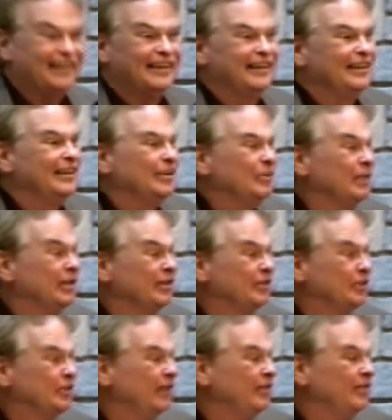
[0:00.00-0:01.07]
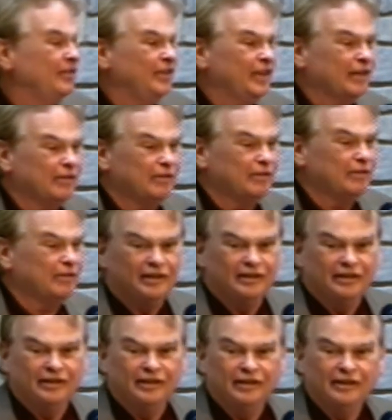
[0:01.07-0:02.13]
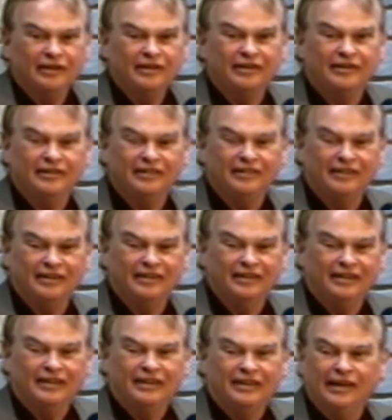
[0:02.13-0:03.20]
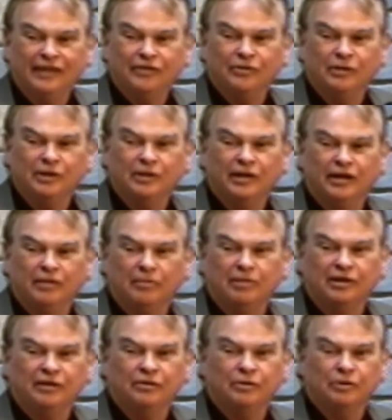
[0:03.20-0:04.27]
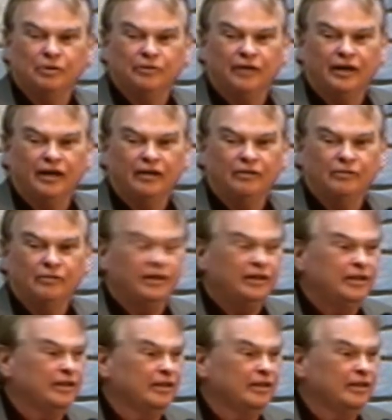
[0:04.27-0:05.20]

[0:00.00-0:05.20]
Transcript: So, well, it's great to see everybody here. Last week we had a big group for Halloween, and